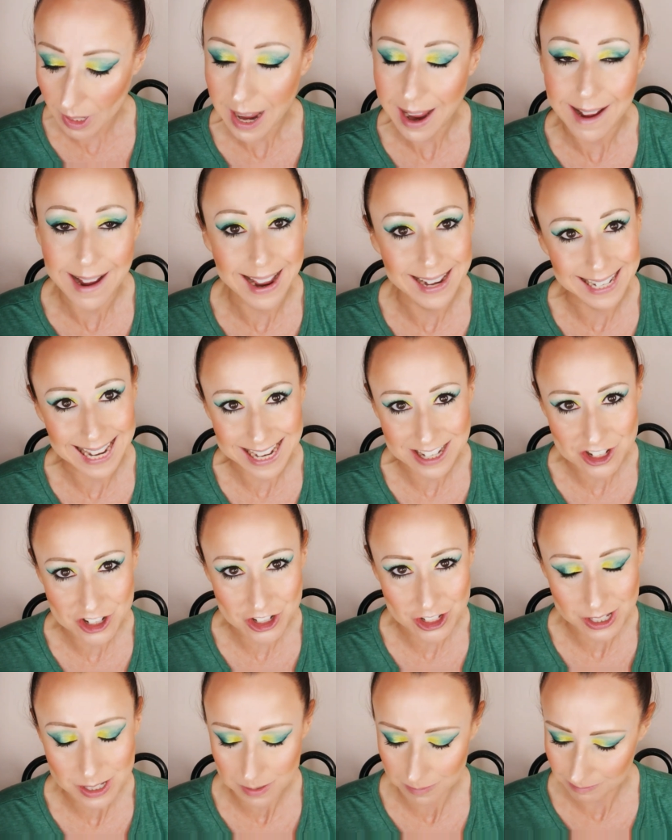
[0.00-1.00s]

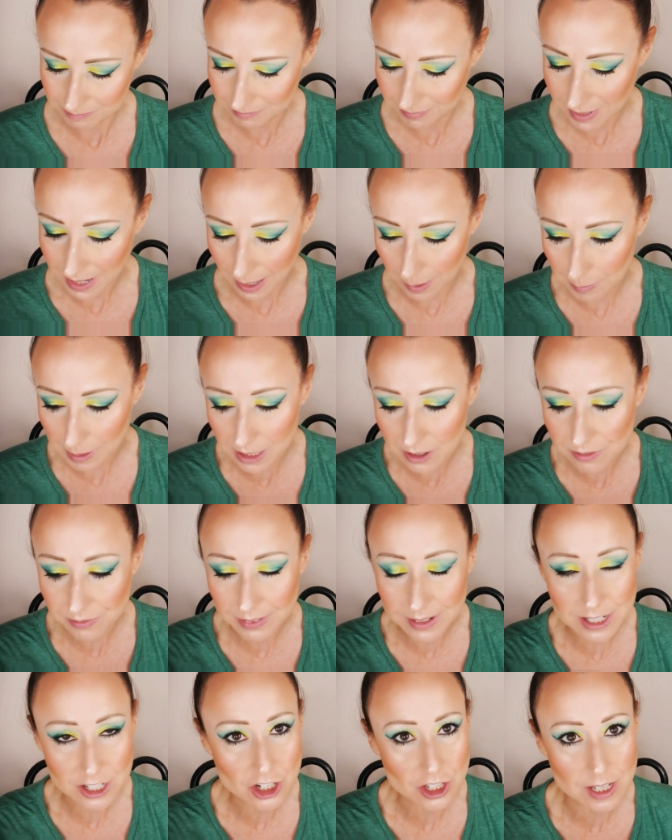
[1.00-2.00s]
Eyelashes. I'm gonna
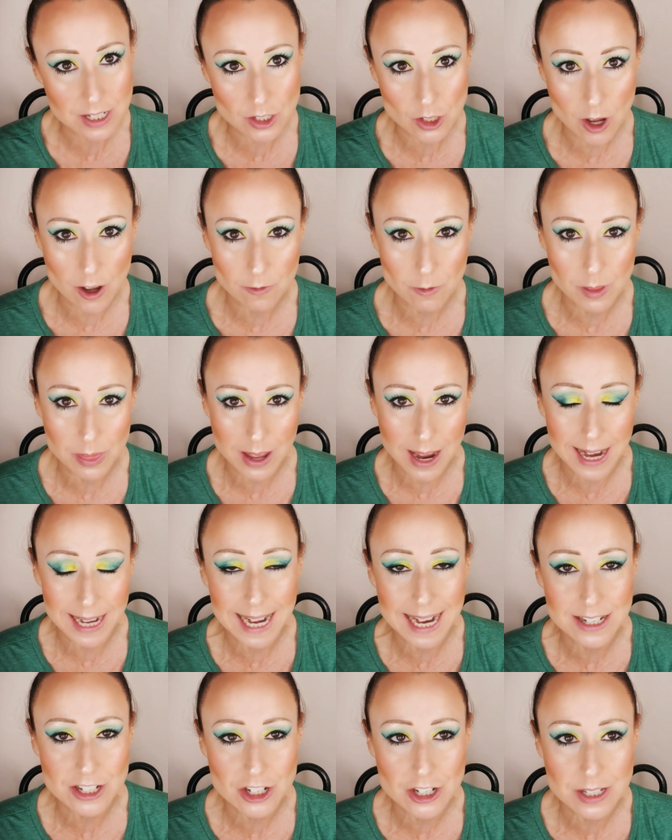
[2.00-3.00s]
finish this off with
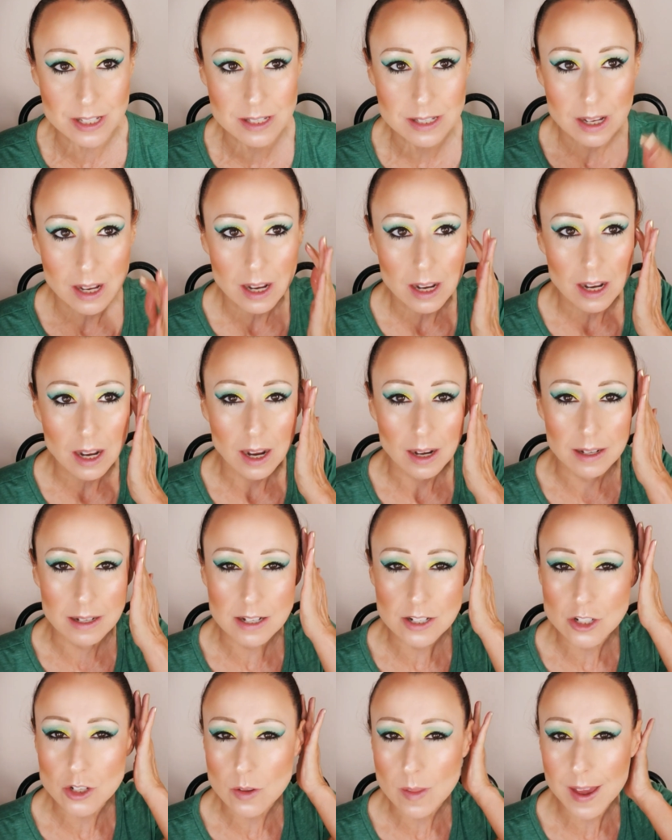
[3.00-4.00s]
eyelashes. I'm
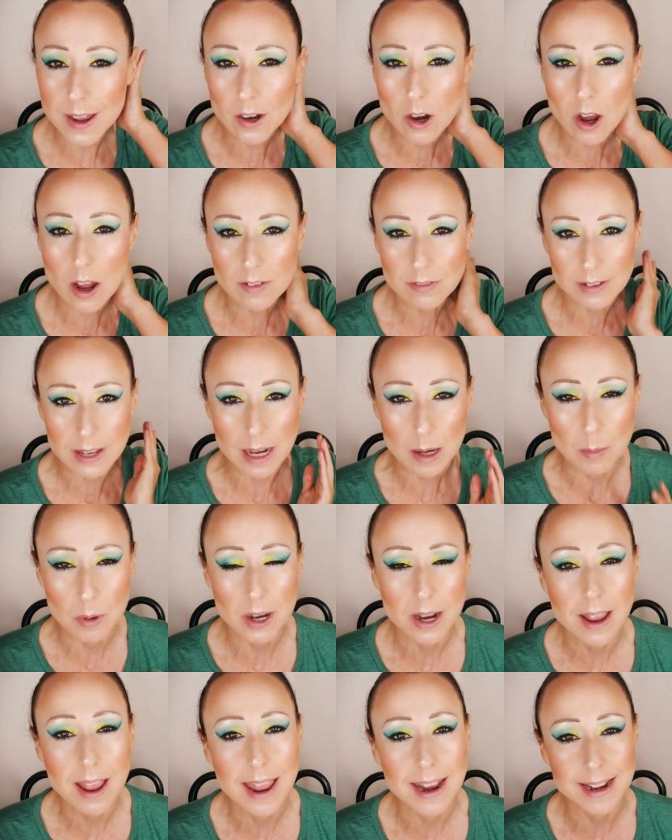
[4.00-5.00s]
gonna do that off
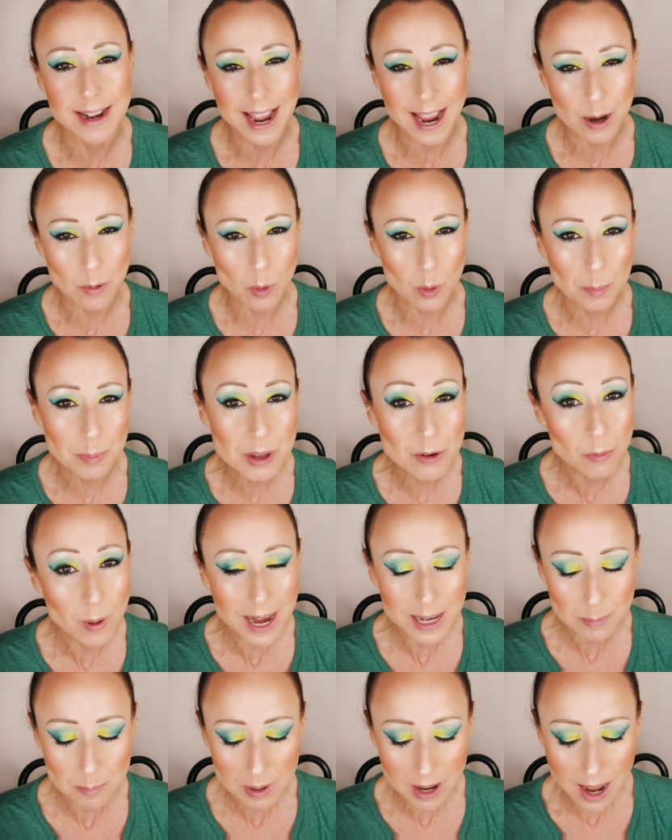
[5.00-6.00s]
camera, and I will be
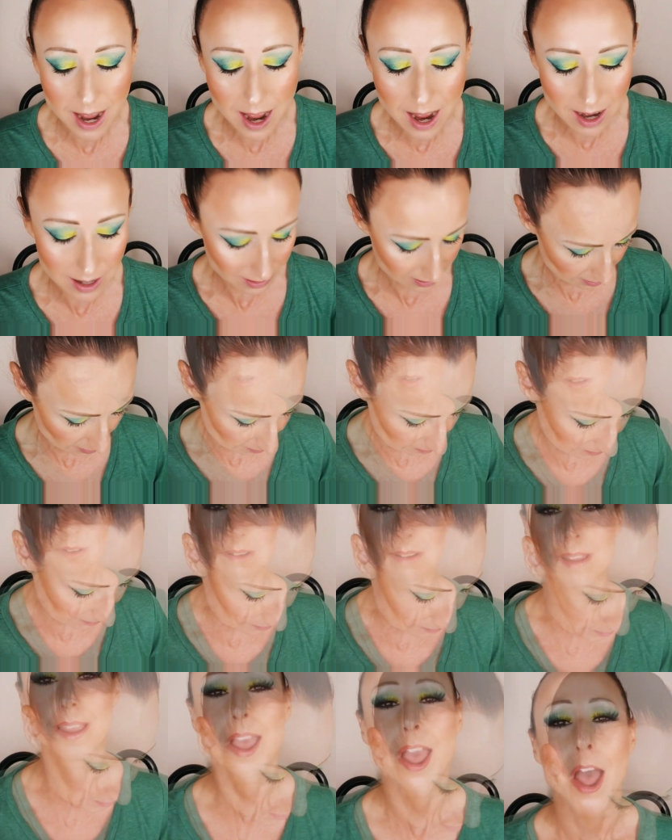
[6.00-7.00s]
right back.
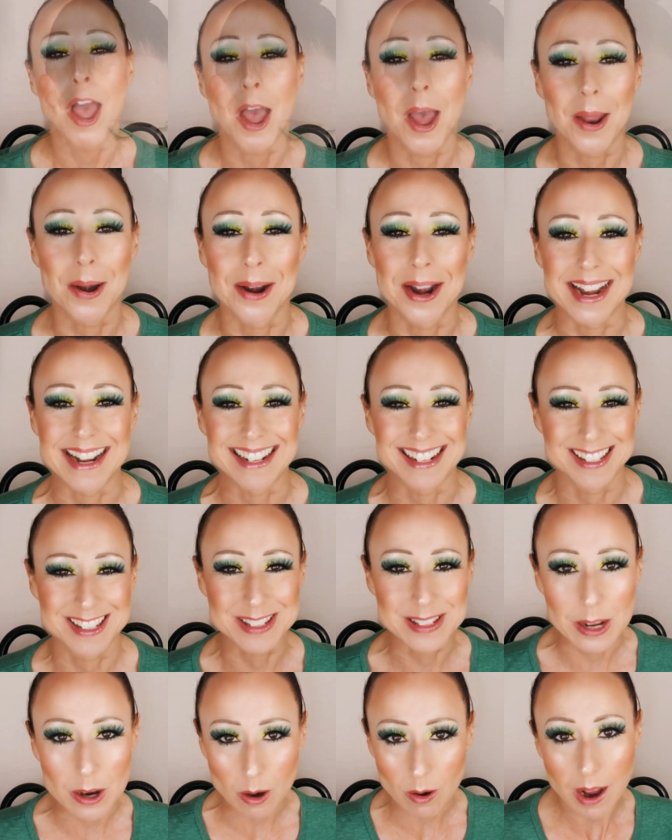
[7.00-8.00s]
All right,
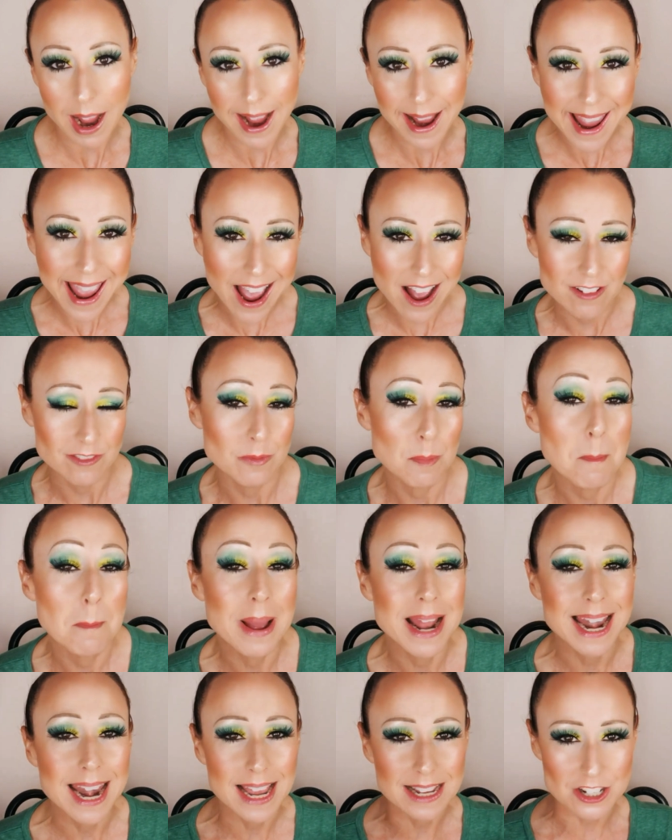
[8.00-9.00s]
so I have
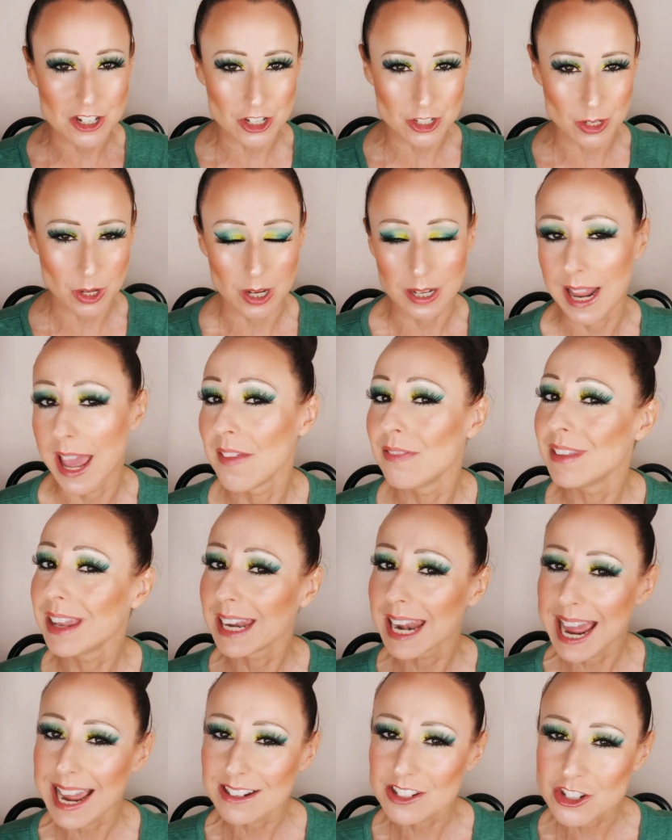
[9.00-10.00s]
my lashes on, and the
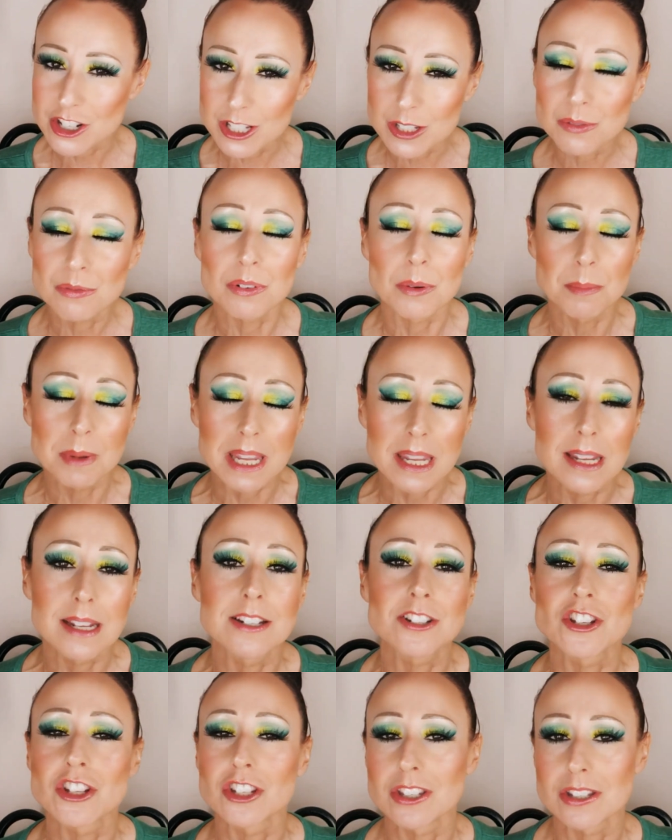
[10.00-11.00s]
lashes for
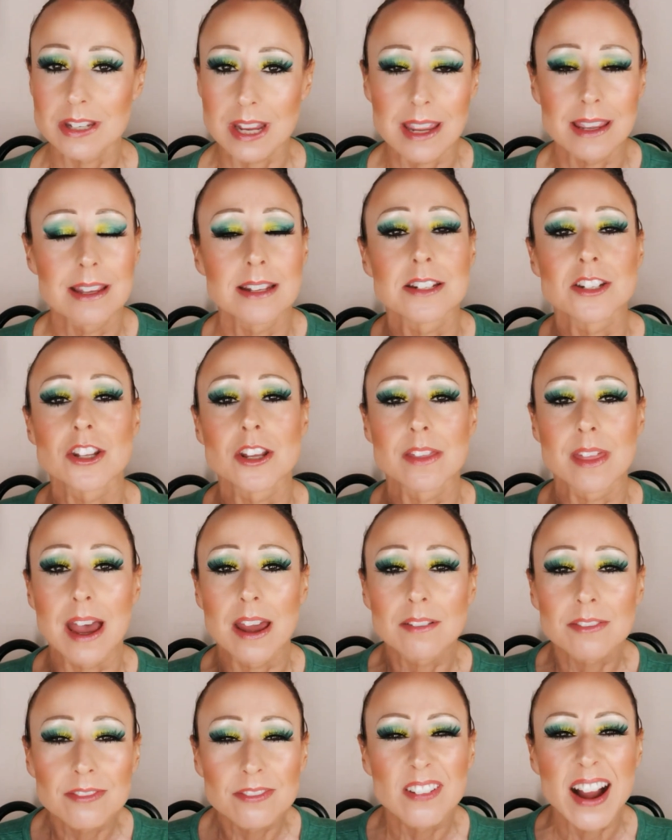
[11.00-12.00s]
me just take it to
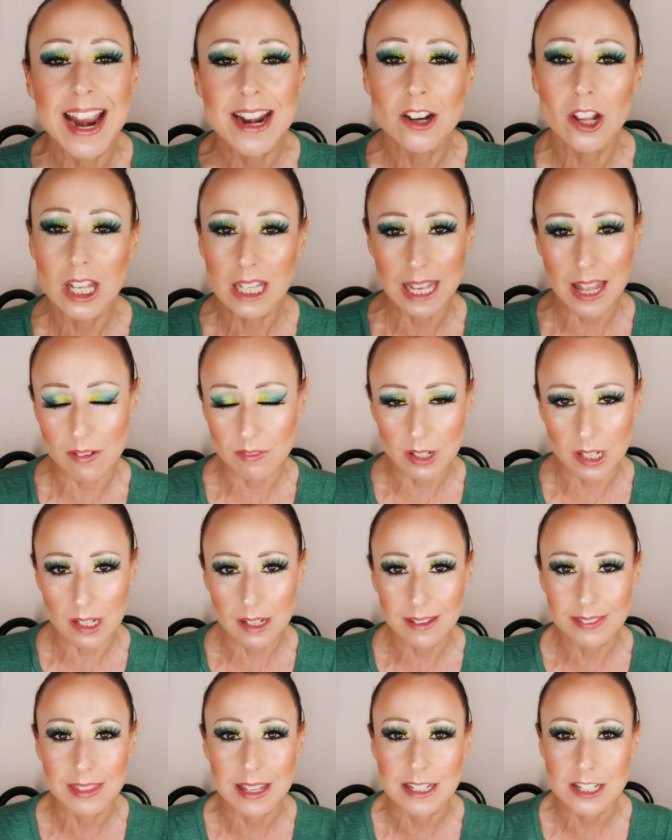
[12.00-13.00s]
that final
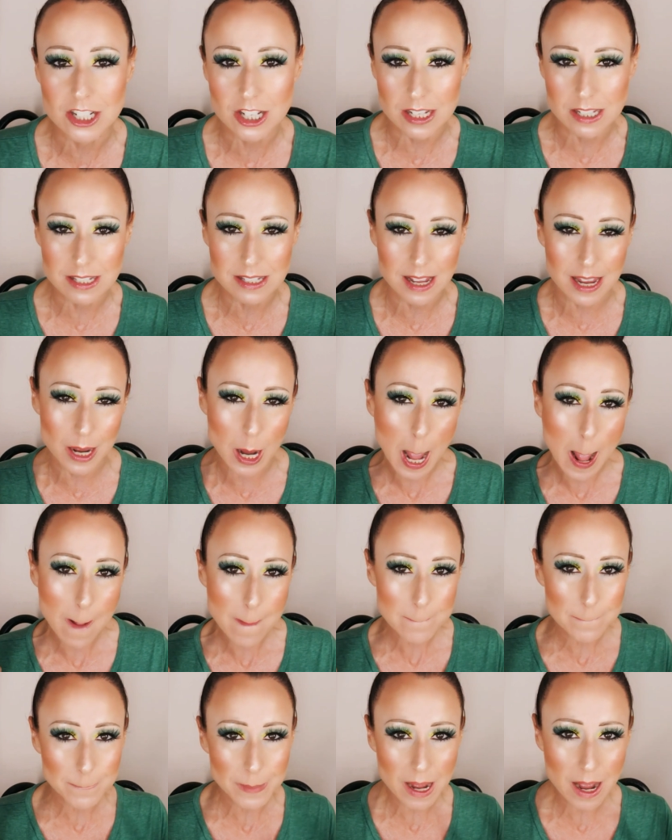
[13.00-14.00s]
level that just say,
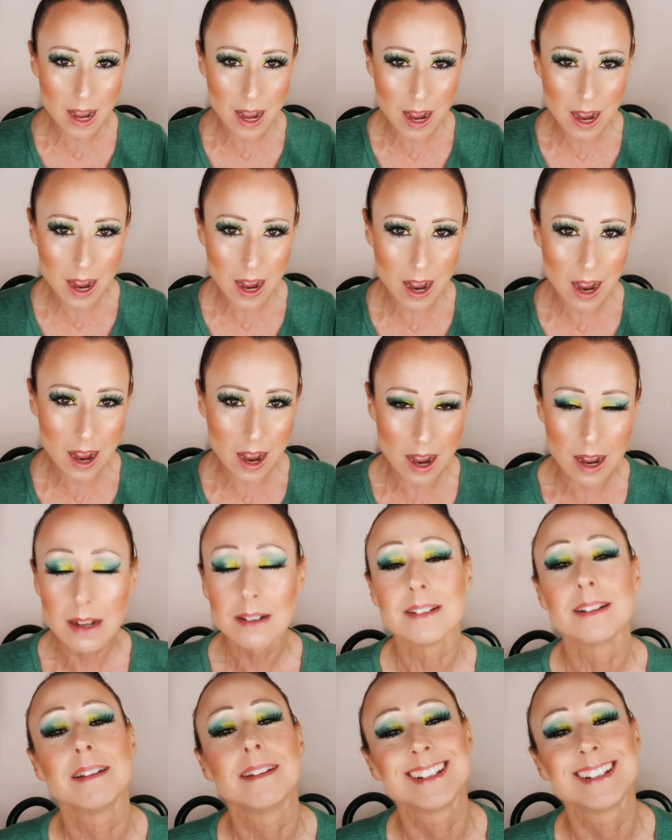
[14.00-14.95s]
ah!